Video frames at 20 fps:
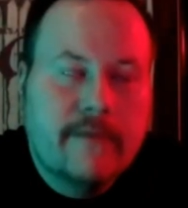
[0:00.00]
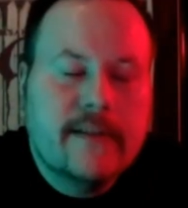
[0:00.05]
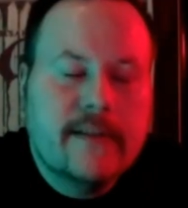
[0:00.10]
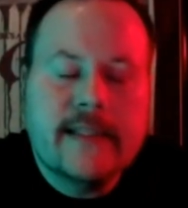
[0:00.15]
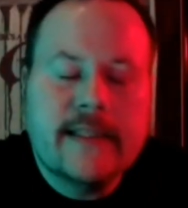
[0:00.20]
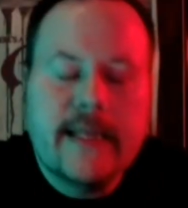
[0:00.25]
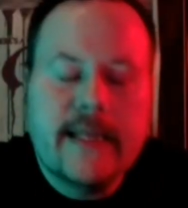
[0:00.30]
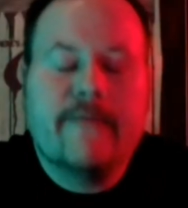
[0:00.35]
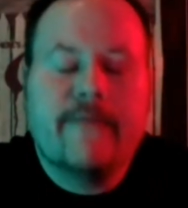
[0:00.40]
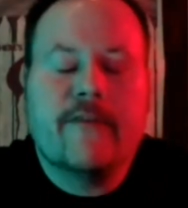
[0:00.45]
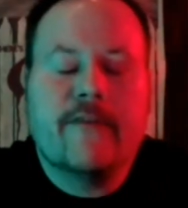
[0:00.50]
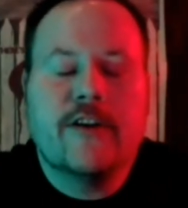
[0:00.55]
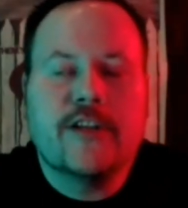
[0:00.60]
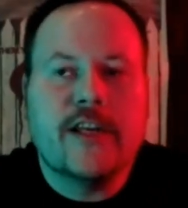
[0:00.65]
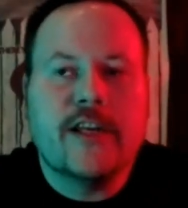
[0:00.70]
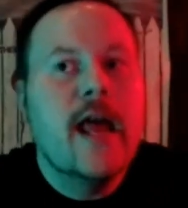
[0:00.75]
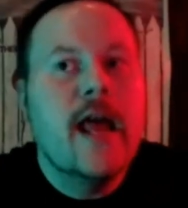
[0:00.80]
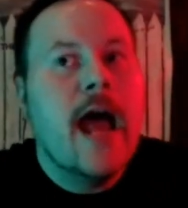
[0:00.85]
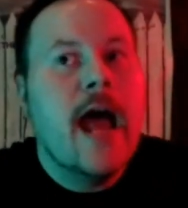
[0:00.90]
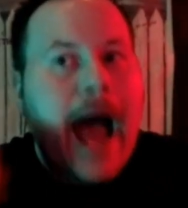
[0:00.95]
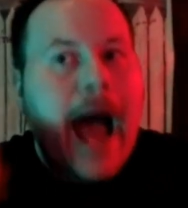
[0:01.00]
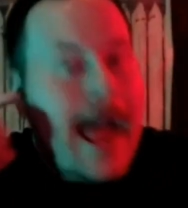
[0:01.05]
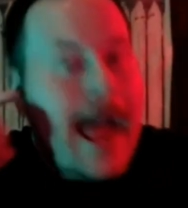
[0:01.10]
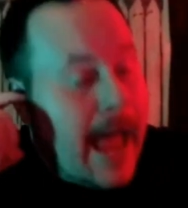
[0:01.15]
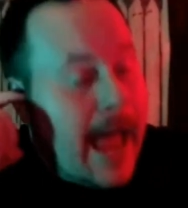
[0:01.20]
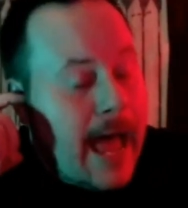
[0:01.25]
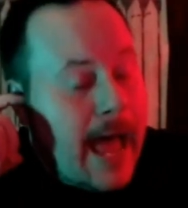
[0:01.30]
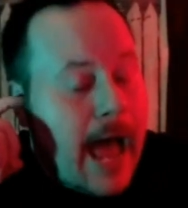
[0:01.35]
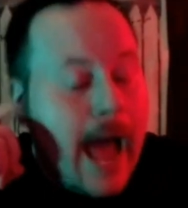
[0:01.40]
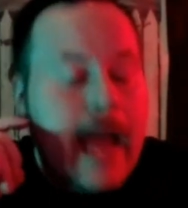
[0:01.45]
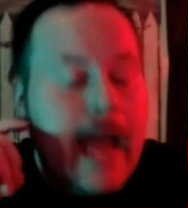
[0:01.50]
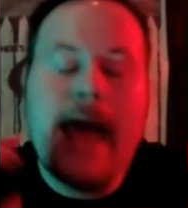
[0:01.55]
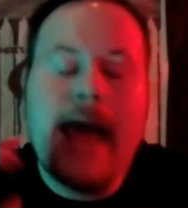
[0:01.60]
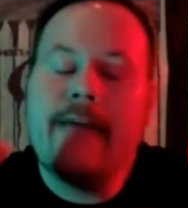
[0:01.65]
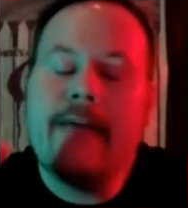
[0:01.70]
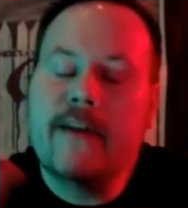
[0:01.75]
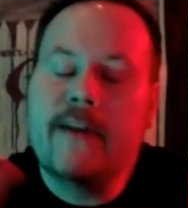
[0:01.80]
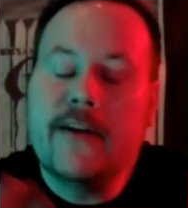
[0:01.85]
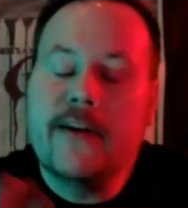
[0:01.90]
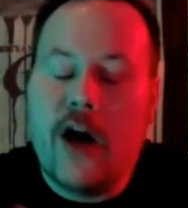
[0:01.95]
to see that version. I
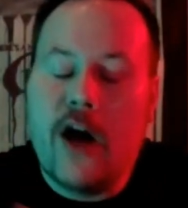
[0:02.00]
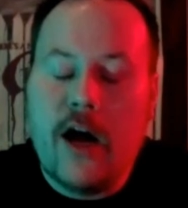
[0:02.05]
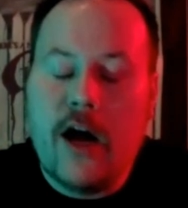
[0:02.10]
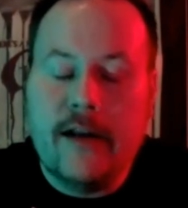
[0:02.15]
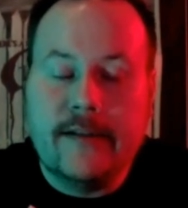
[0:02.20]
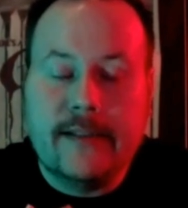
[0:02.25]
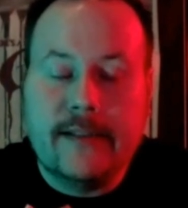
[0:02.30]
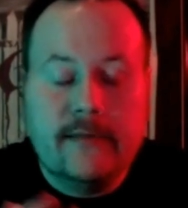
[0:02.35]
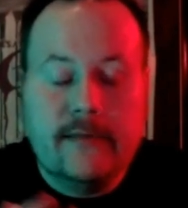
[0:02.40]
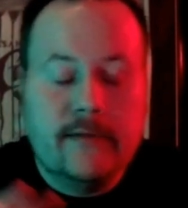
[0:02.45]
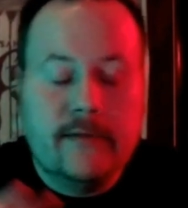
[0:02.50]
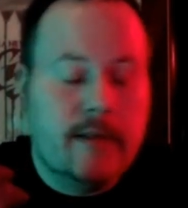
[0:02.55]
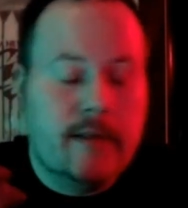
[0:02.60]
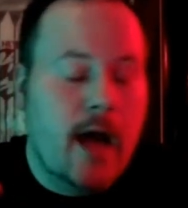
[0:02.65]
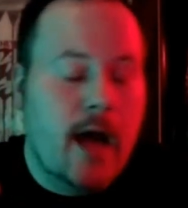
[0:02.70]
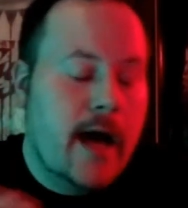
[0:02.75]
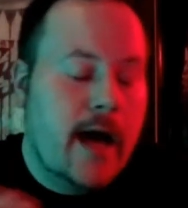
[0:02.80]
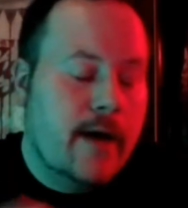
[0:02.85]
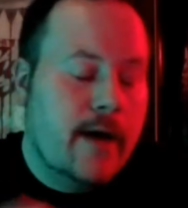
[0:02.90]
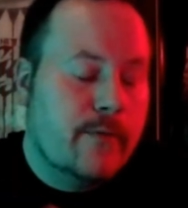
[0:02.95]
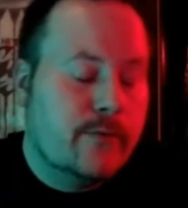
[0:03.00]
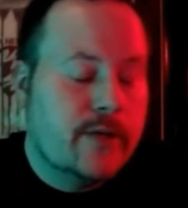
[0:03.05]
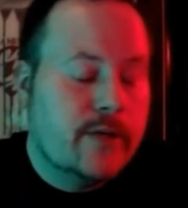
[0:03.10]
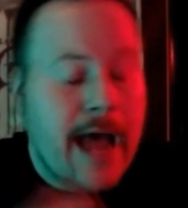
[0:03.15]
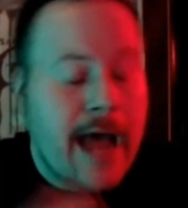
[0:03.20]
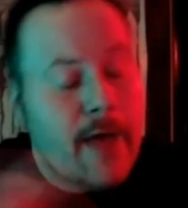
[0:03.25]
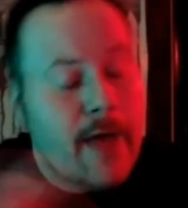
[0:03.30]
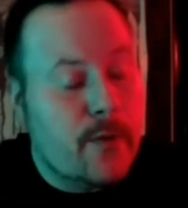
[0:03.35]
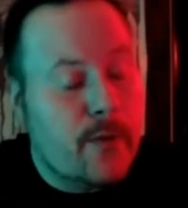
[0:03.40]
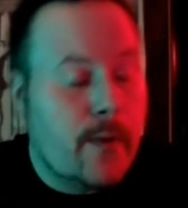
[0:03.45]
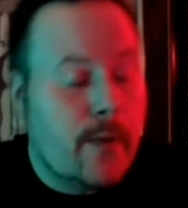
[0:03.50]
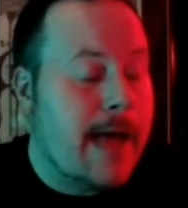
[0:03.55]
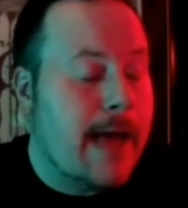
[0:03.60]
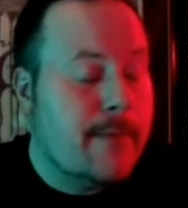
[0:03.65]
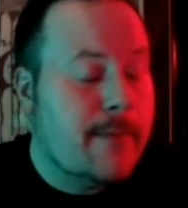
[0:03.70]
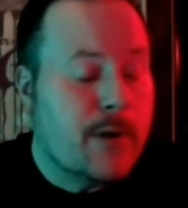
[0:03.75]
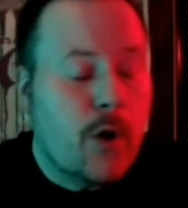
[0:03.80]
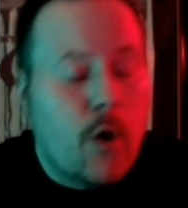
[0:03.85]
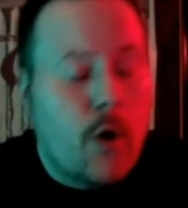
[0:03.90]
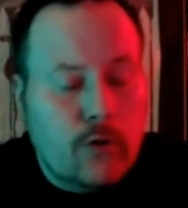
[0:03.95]
haven't gone down the
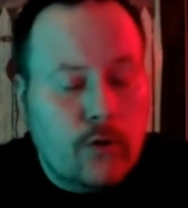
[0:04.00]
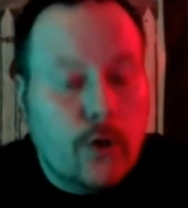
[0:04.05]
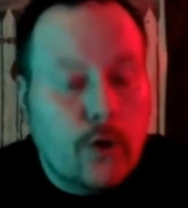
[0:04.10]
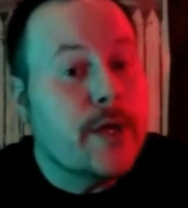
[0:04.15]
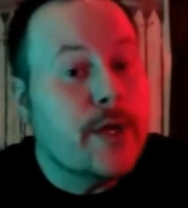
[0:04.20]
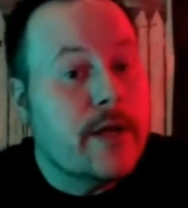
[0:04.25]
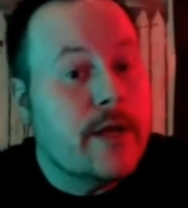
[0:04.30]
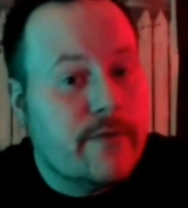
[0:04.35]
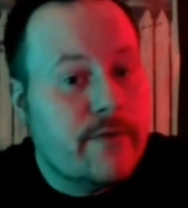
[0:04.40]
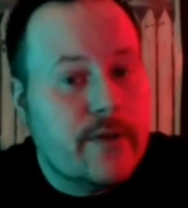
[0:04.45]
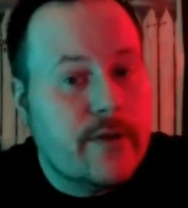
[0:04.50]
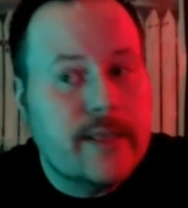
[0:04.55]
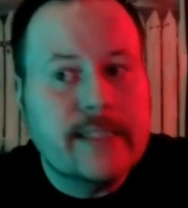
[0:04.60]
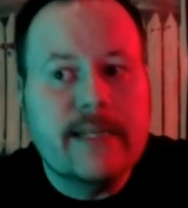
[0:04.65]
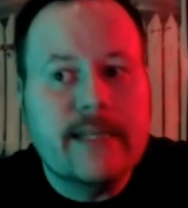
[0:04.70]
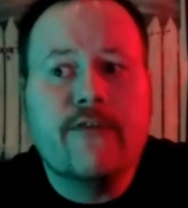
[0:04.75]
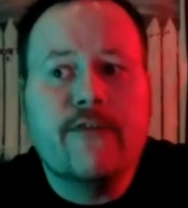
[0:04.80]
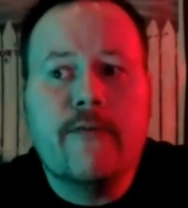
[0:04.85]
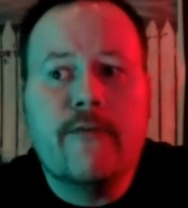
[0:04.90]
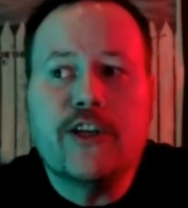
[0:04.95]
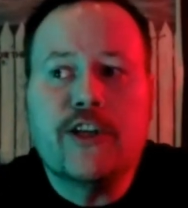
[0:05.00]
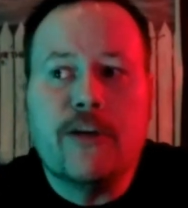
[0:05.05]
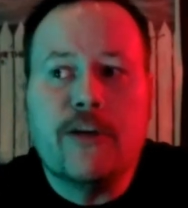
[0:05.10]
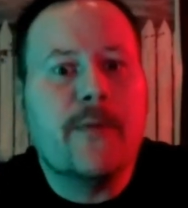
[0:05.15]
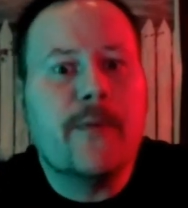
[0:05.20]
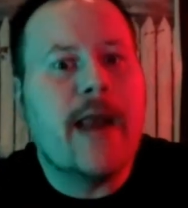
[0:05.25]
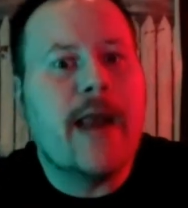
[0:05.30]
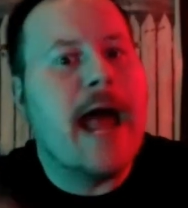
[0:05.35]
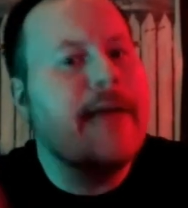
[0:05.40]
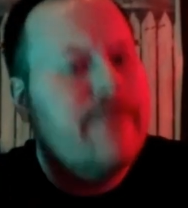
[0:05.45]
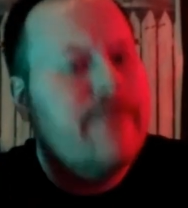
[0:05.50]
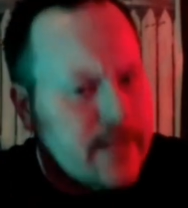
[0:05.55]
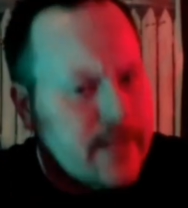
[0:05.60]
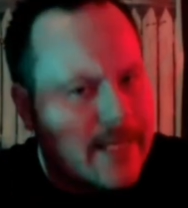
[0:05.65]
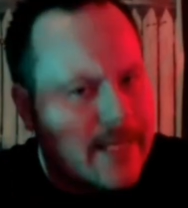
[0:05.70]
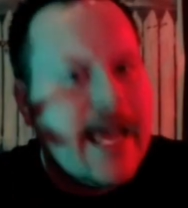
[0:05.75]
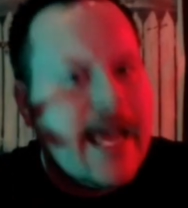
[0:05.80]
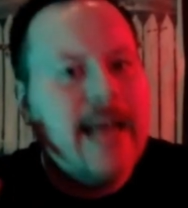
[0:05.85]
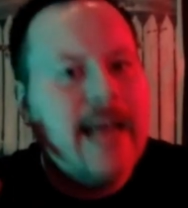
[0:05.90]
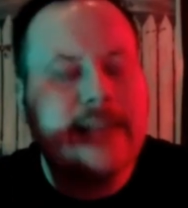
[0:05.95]
rabbit hole looking for this information, but I feel
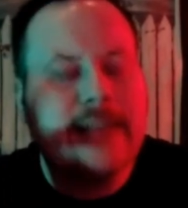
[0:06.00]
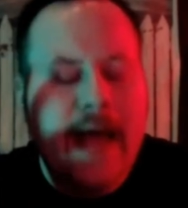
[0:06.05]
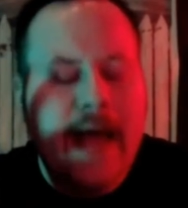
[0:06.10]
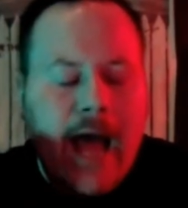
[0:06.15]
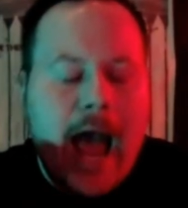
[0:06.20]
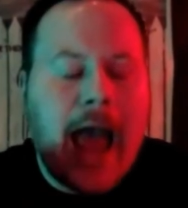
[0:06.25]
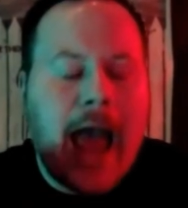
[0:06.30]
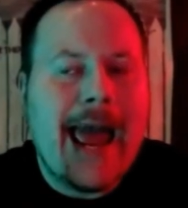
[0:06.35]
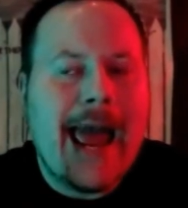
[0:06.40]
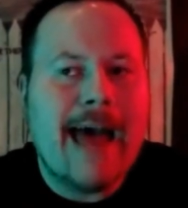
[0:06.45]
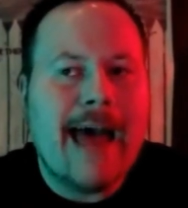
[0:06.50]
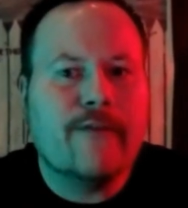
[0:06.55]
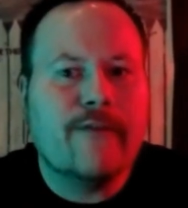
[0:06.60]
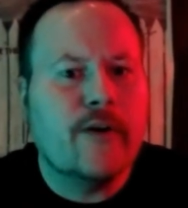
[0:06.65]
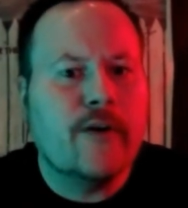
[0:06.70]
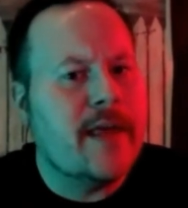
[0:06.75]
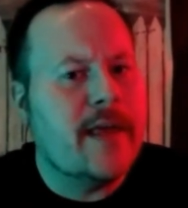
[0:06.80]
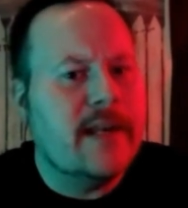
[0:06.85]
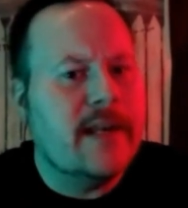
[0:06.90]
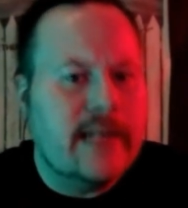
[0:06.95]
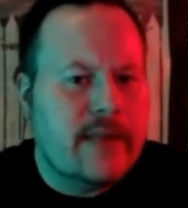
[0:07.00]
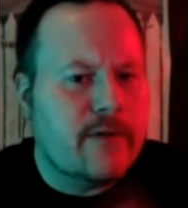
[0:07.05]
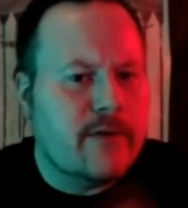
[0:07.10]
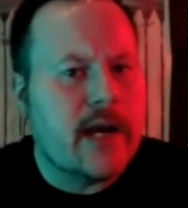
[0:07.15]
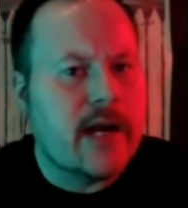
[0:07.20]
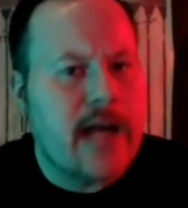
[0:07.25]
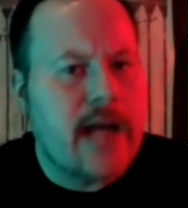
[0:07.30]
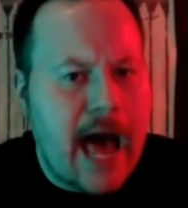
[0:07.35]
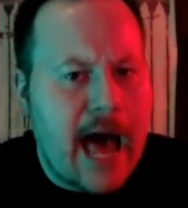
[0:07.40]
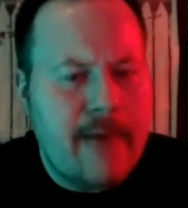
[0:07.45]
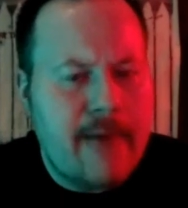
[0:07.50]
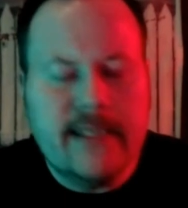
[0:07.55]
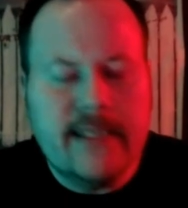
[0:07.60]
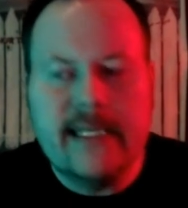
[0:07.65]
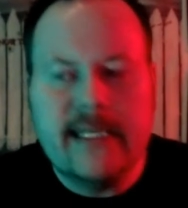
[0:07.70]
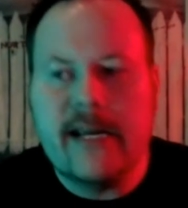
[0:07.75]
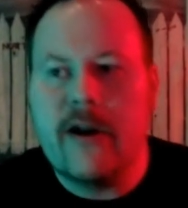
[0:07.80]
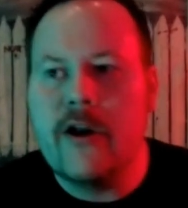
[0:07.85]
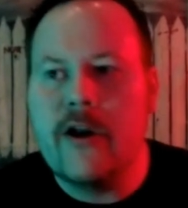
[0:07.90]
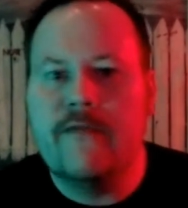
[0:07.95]
like yes, I have heard that either a
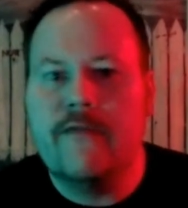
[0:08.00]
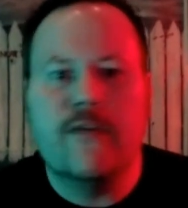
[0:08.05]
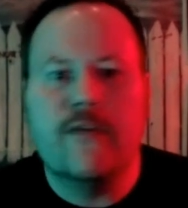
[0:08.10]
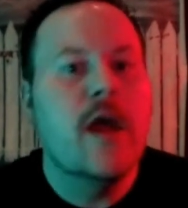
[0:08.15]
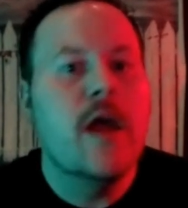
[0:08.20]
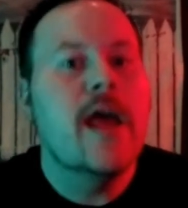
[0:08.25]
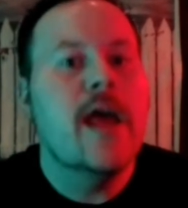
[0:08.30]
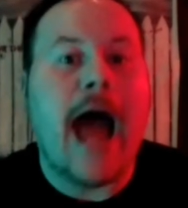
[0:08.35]
commentary or interview.